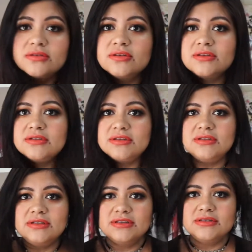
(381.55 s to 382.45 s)
So
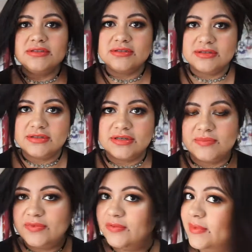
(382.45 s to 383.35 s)
this is just the top
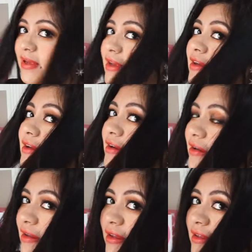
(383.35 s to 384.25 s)
of my hair.
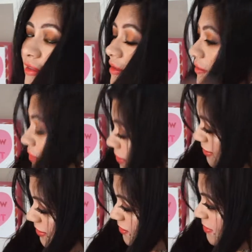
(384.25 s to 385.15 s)
The rest
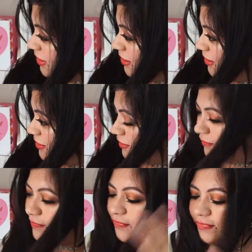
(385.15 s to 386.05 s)
is back here.
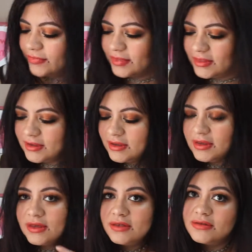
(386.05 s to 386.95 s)

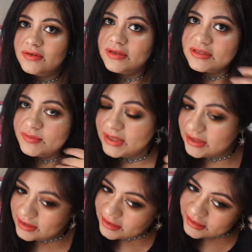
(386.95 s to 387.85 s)
So let's
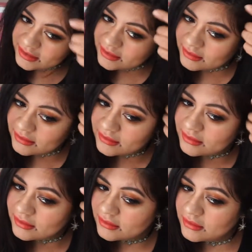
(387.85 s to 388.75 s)
begin again
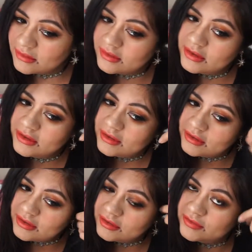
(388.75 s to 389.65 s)

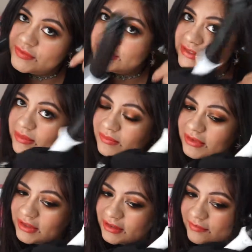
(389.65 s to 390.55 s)
and do the same
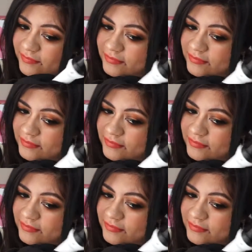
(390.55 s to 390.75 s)
thing.